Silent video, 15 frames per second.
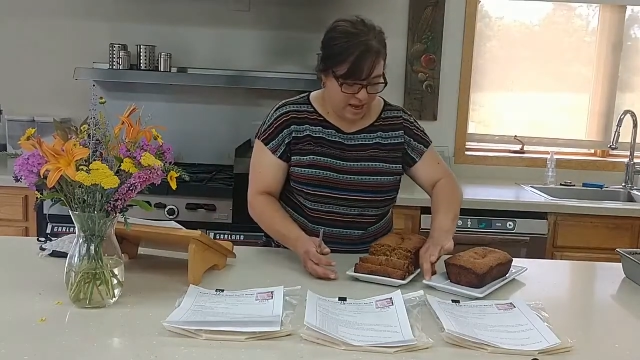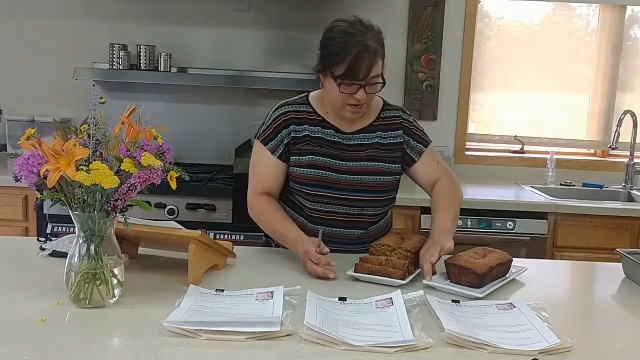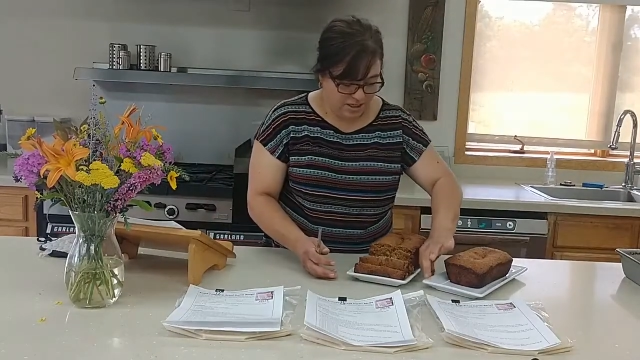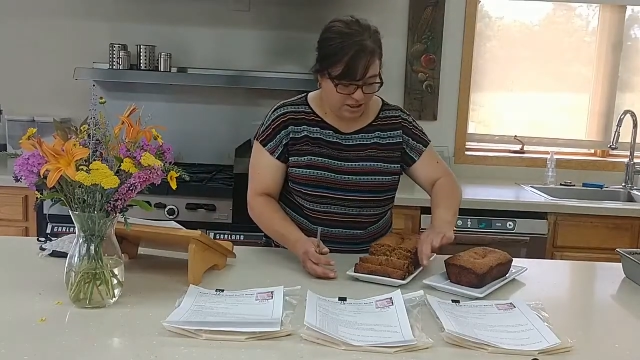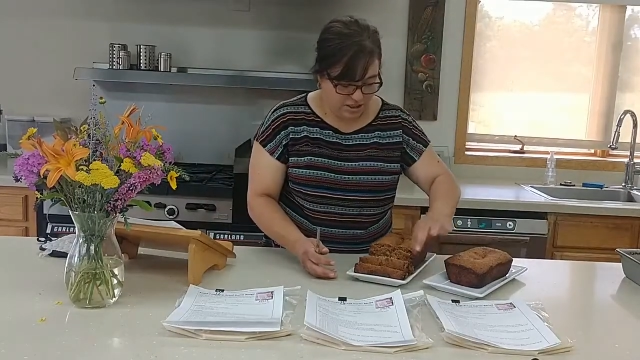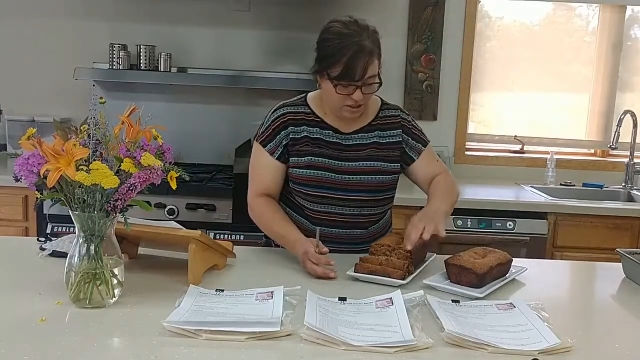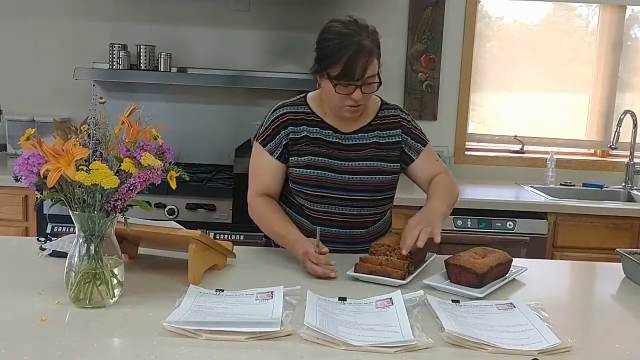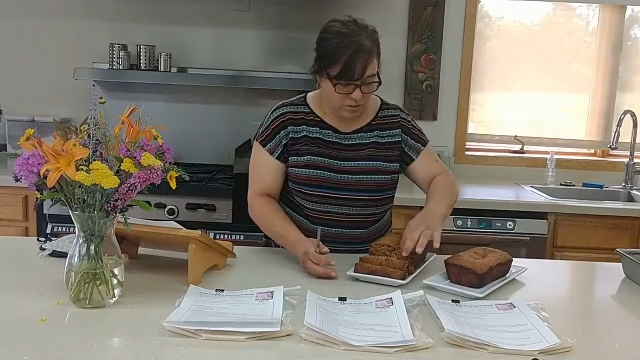I
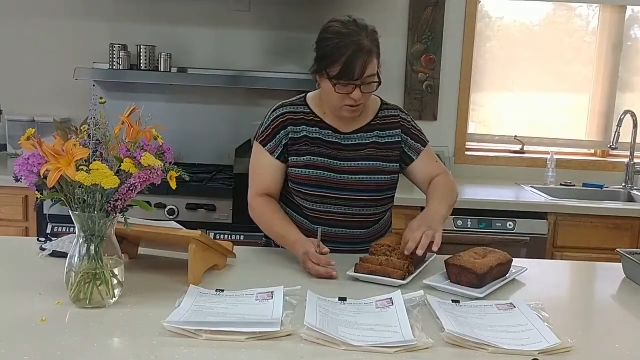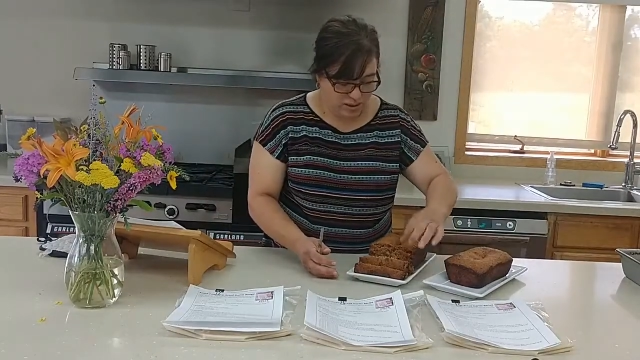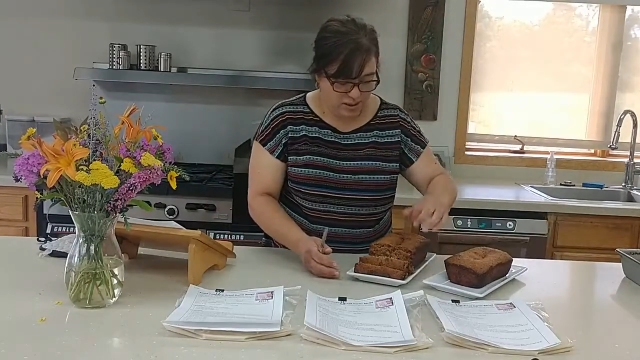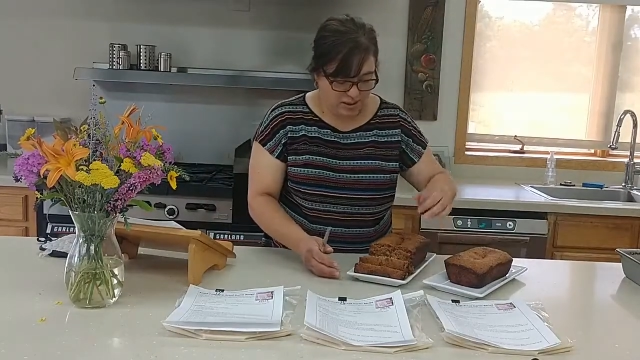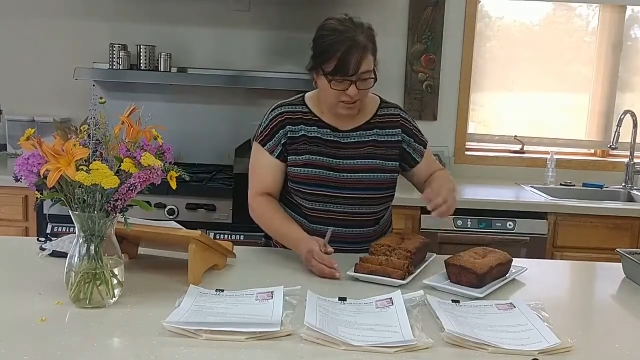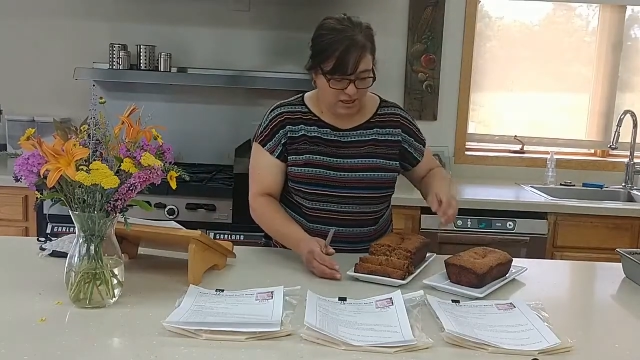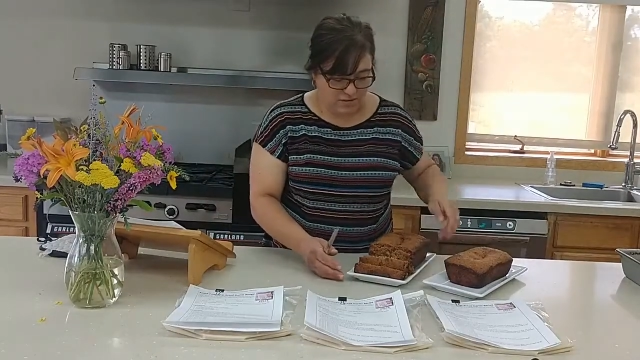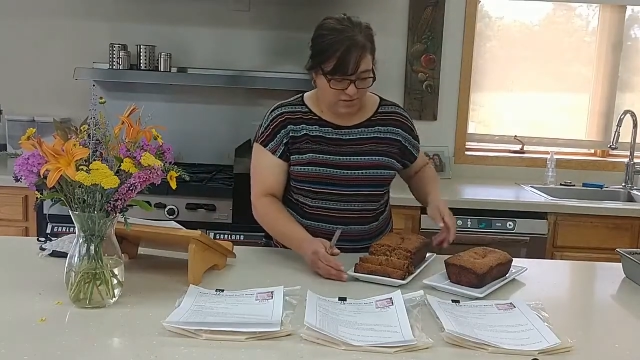just want
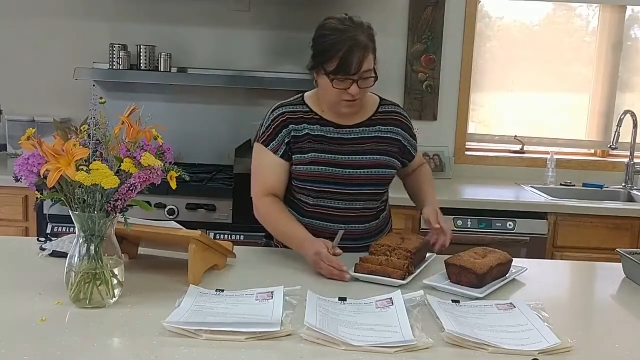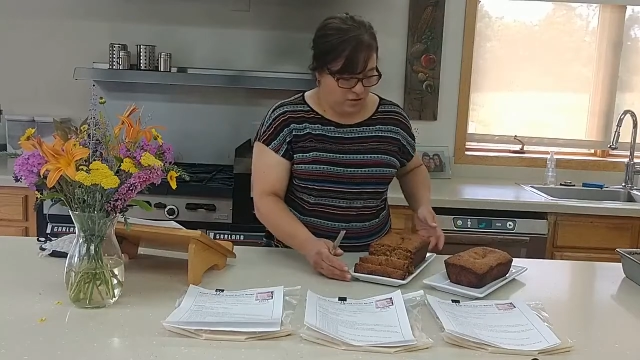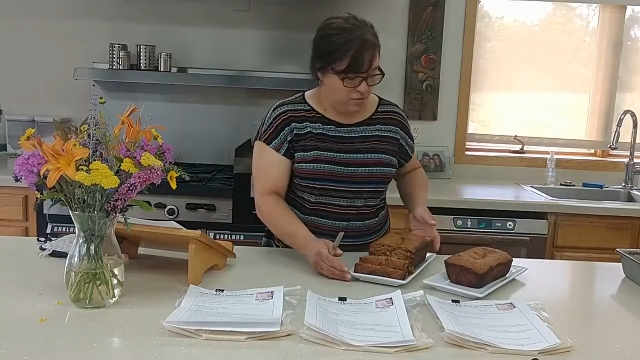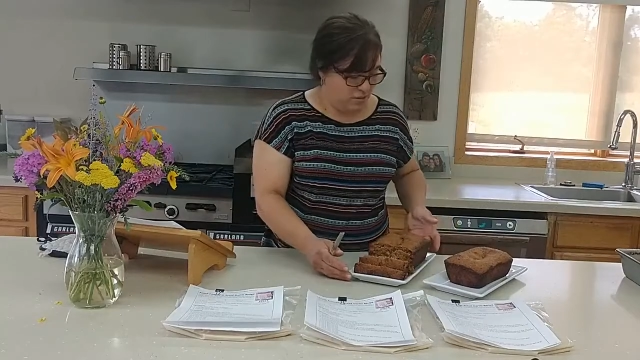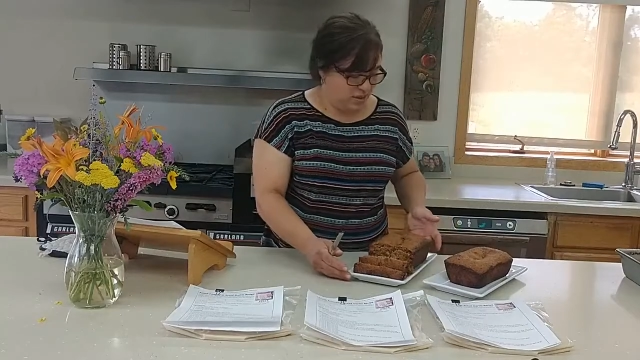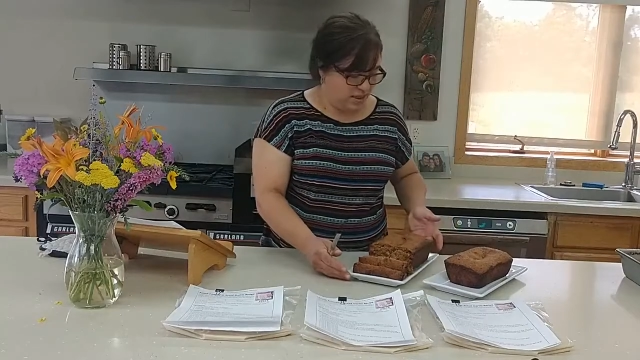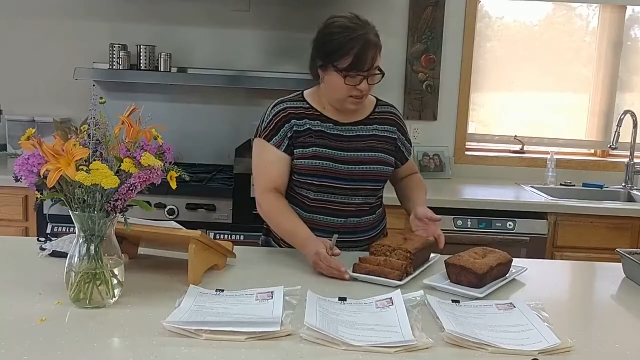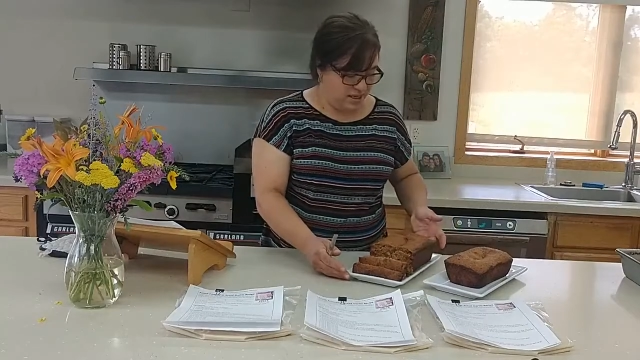to leave
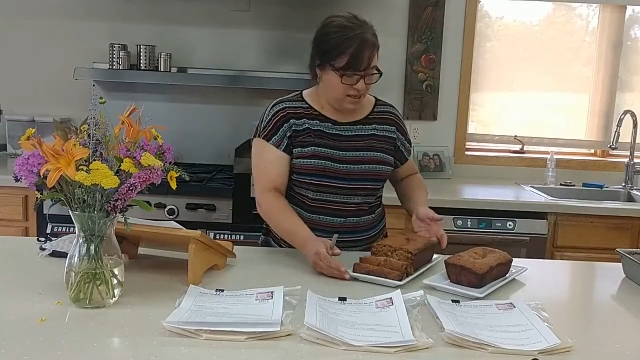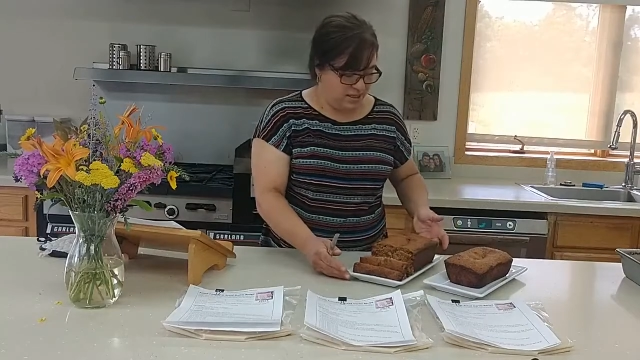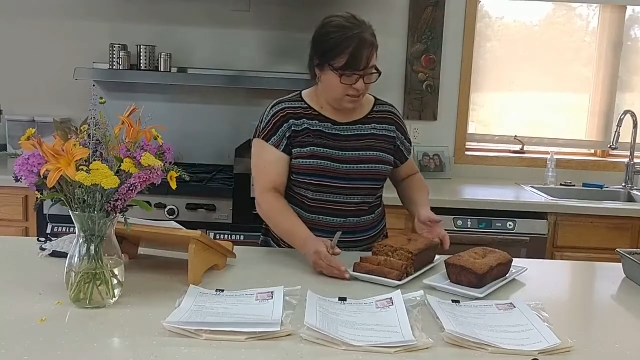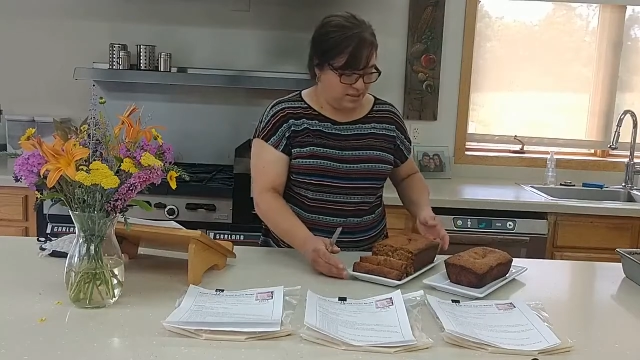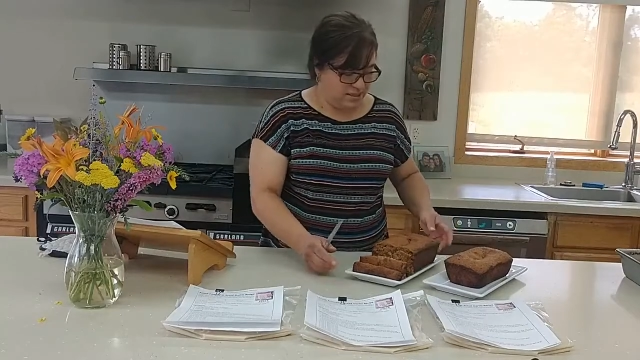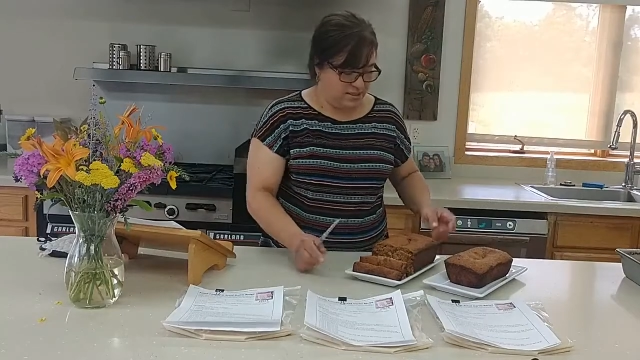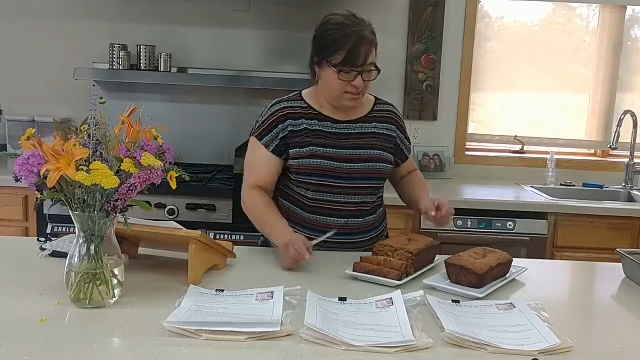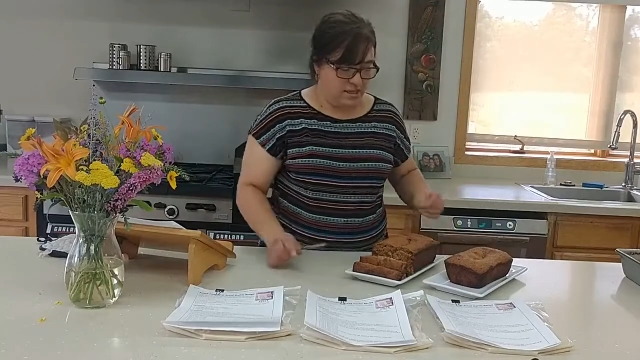you with
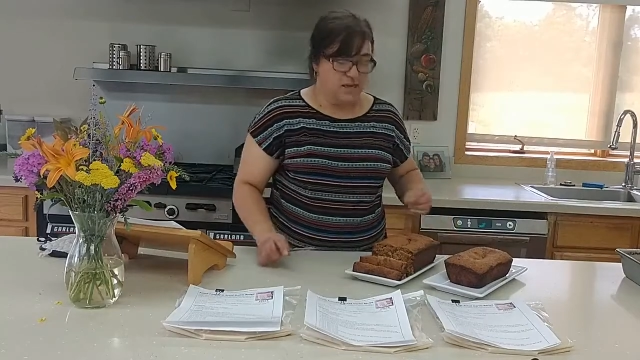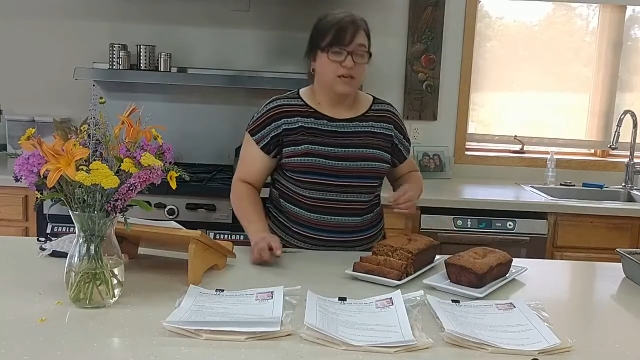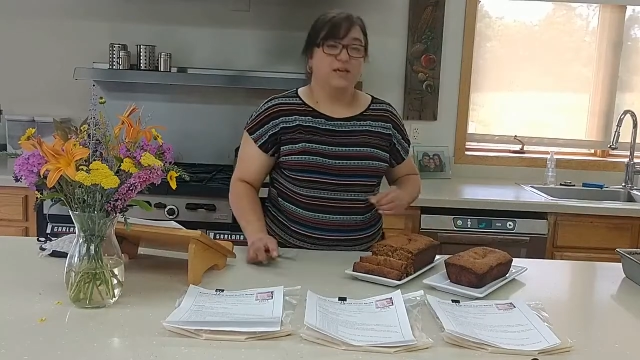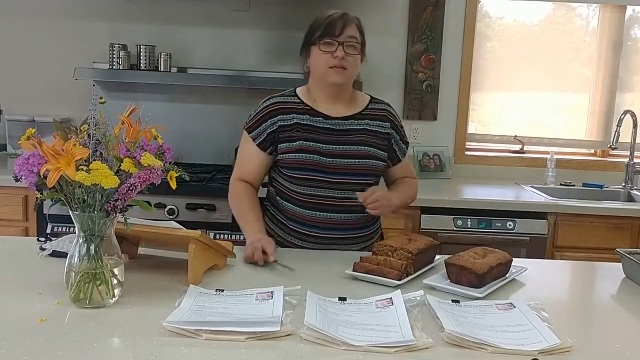this.